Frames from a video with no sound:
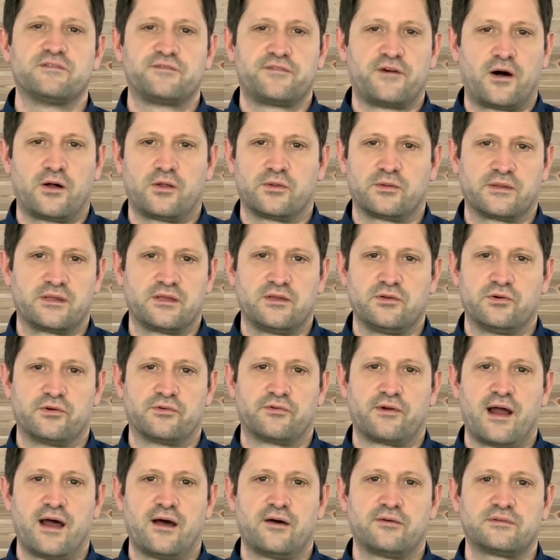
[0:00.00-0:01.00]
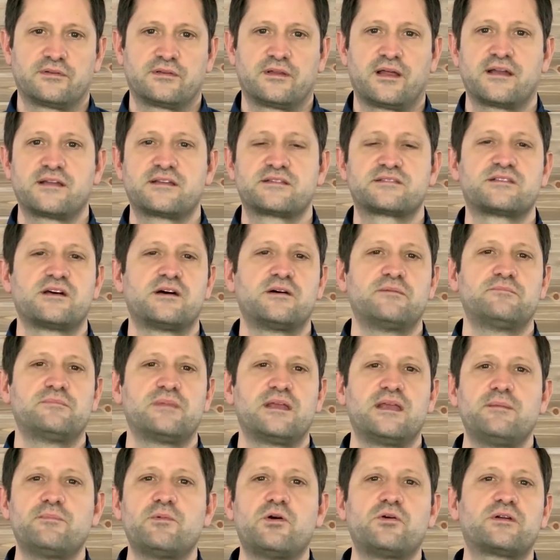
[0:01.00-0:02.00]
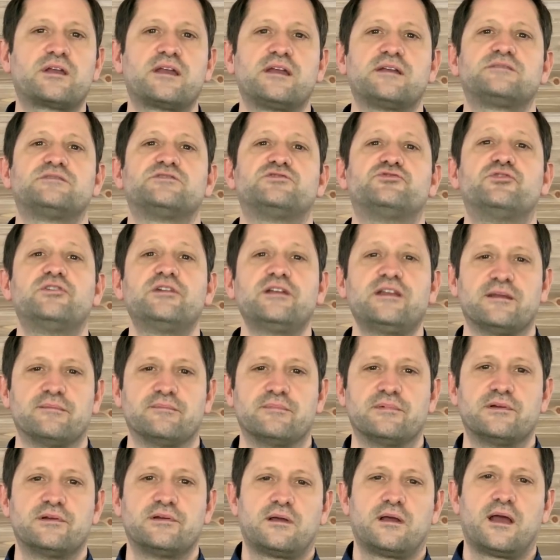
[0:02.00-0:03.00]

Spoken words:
following you around like some emo kid's dream.